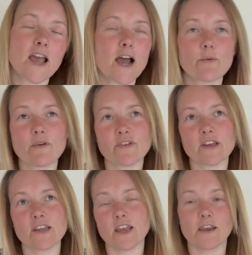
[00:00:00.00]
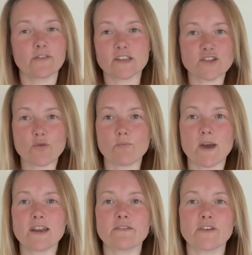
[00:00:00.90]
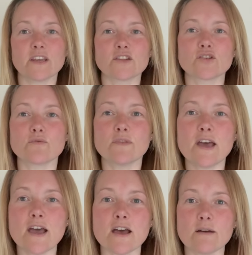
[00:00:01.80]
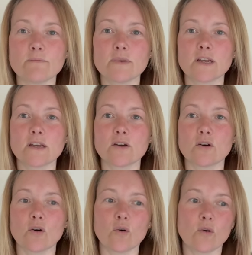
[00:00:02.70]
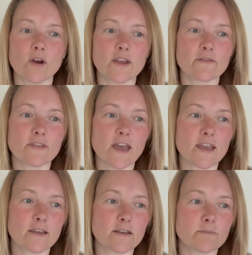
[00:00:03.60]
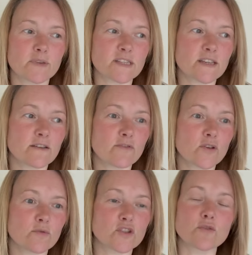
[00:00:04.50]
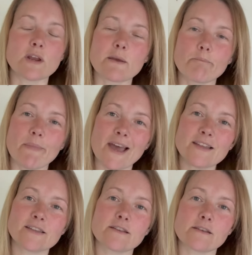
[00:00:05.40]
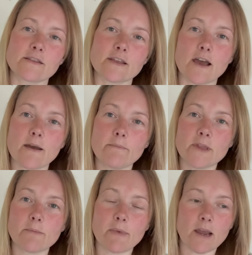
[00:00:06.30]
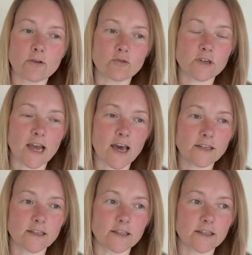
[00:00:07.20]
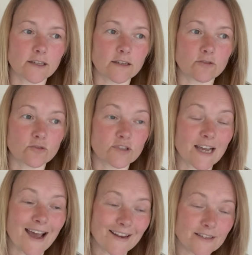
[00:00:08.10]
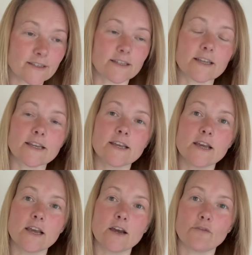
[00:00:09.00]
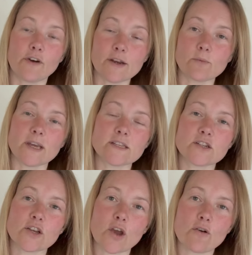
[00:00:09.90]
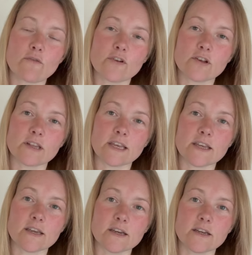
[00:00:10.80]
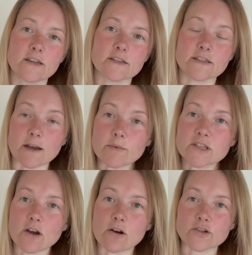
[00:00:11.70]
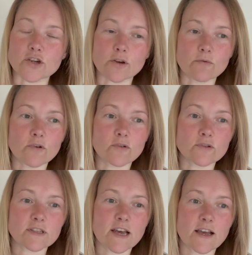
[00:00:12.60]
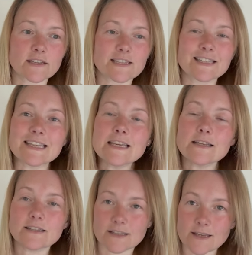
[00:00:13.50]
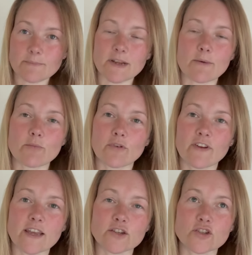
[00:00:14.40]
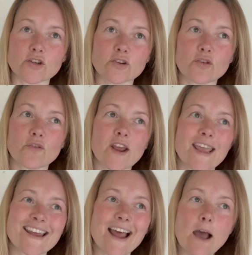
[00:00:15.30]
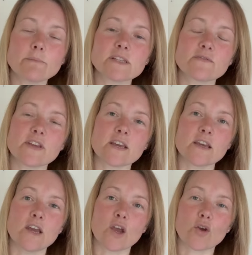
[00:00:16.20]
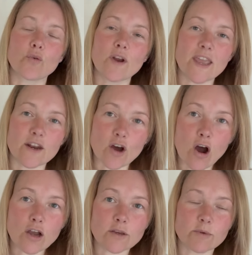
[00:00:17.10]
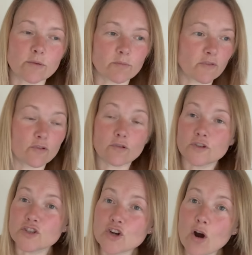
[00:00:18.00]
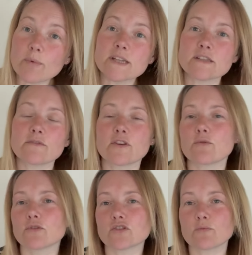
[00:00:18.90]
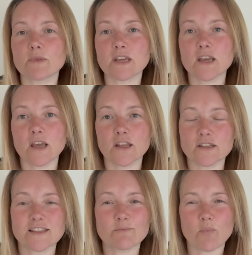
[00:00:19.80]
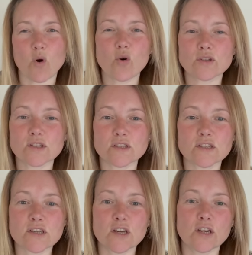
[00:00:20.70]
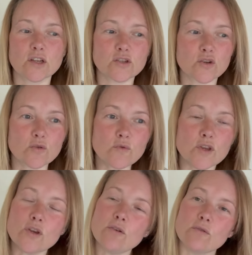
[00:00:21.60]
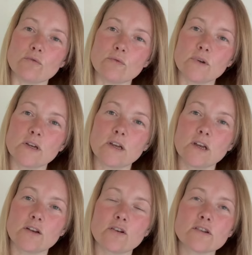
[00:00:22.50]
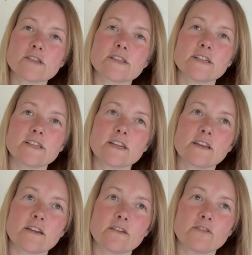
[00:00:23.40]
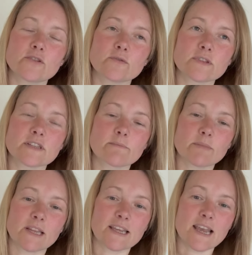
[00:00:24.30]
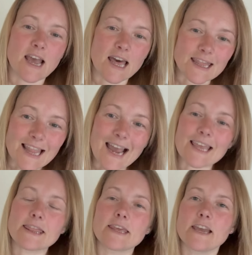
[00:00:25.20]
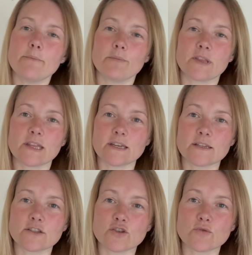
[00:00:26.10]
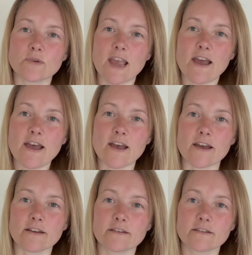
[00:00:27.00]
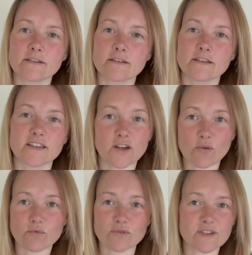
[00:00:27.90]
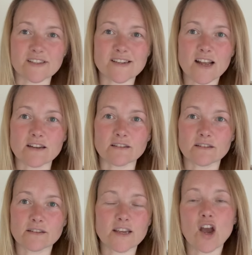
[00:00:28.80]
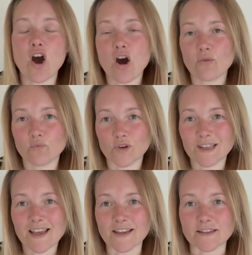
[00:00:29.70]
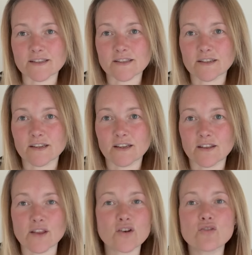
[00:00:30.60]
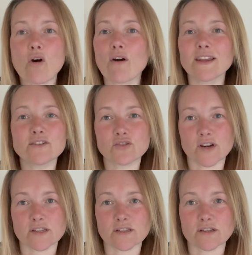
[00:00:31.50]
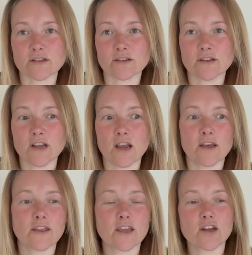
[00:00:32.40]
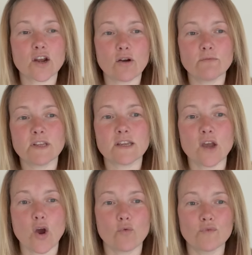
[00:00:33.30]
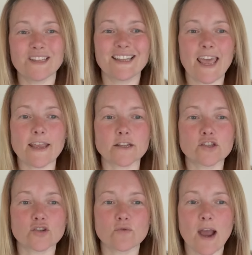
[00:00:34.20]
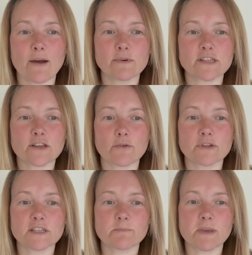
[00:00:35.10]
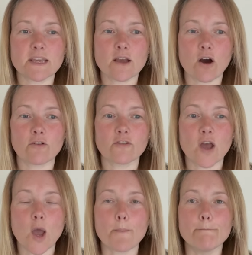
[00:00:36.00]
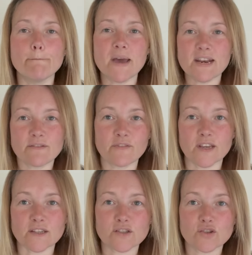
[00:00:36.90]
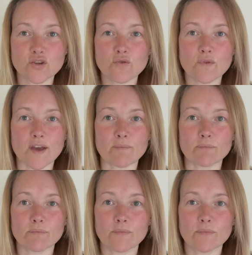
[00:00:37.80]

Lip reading: However, if there's no benefit to them, or if they perceive you as doing better than them, they might underhandedly find ways to covertly sabotage you, cause that sleep deprivation, create an atmosphere, create an argument before a job interview or something that's important to you. Narcissistic individuals simply lack the empathy to care. They don't understand. They can't relate. They're not interested. They can only relate to how it's going to be of benefit to them.